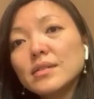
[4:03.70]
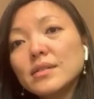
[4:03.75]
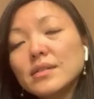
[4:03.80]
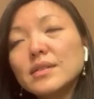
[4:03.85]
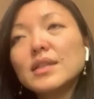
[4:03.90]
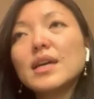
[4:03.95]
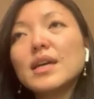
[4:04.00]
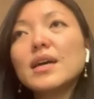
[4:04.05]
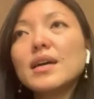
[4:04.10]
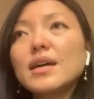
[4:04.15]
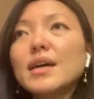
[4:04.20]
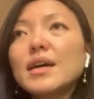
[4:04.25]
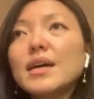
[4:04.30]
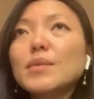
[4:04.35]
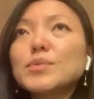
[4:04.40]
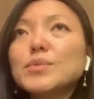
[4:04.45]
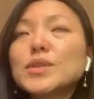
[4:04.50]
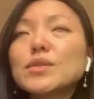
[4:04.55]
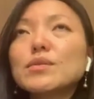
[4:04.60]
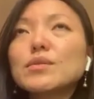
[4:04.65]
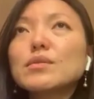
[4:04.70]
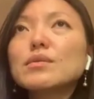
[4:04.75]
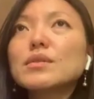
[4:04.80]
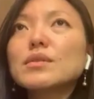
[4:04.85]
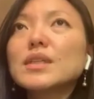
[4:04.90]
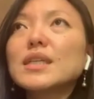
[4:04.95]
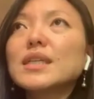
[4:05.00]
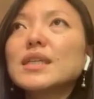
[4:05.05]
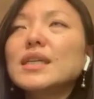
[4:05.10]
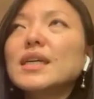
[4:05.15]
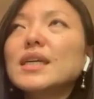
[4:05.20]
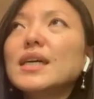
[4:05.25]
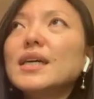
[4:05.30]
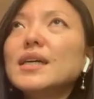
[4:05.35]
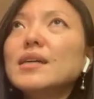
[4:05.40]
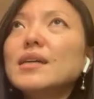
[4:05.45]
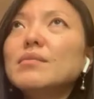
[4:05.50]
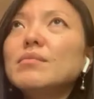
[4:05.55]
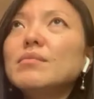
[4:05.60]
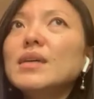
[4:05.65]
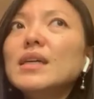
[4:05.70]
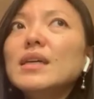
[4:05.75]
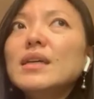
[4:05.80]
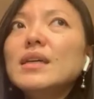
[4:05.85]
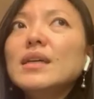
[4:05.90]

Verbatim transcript: Yeah, absolutely. Um,